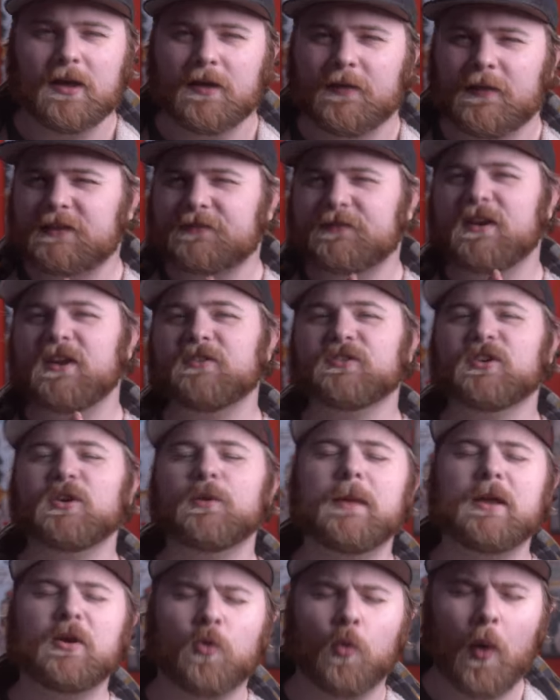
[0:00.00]
This video is going
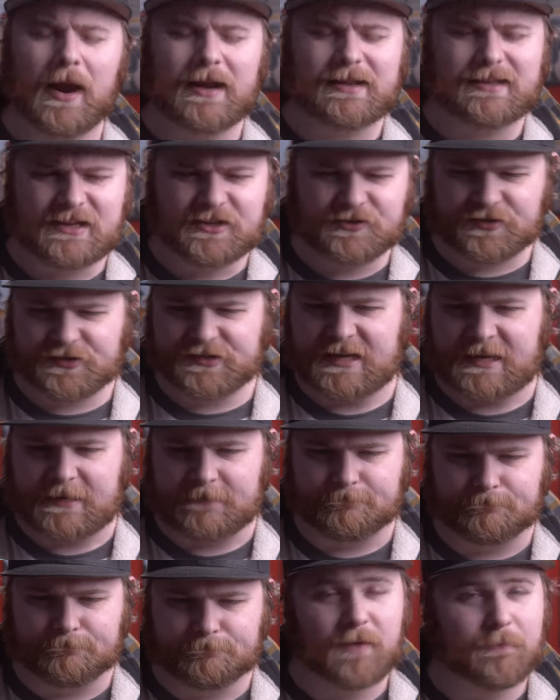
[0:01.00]
to be quite
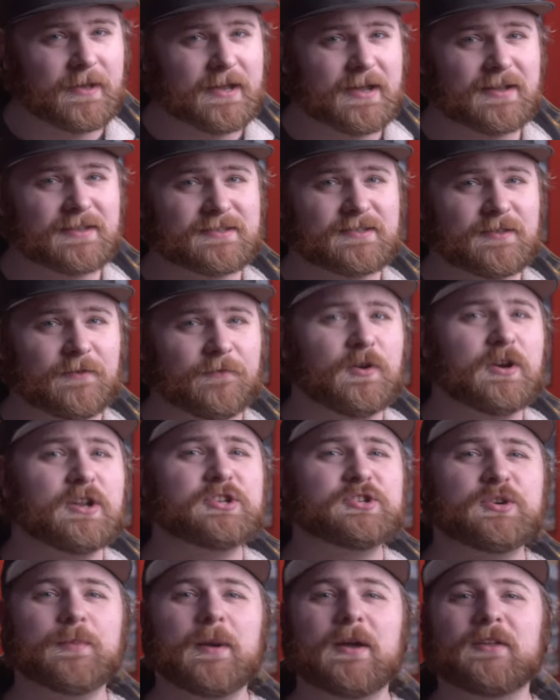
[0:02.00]
interesting because the
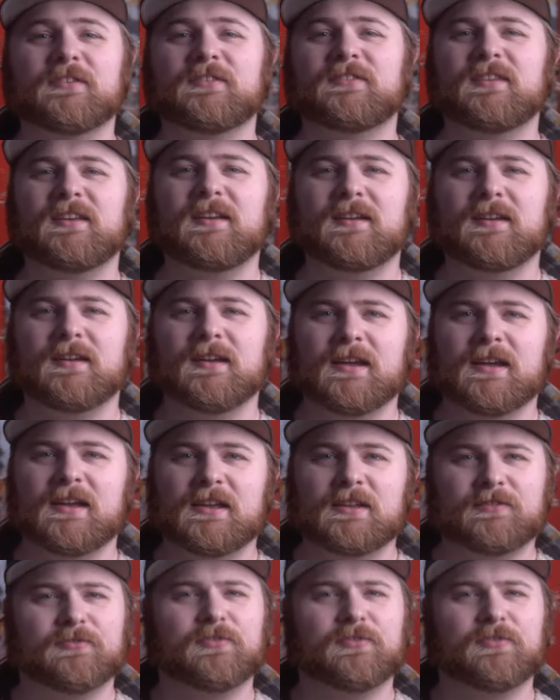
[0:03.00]
footage you're about to see is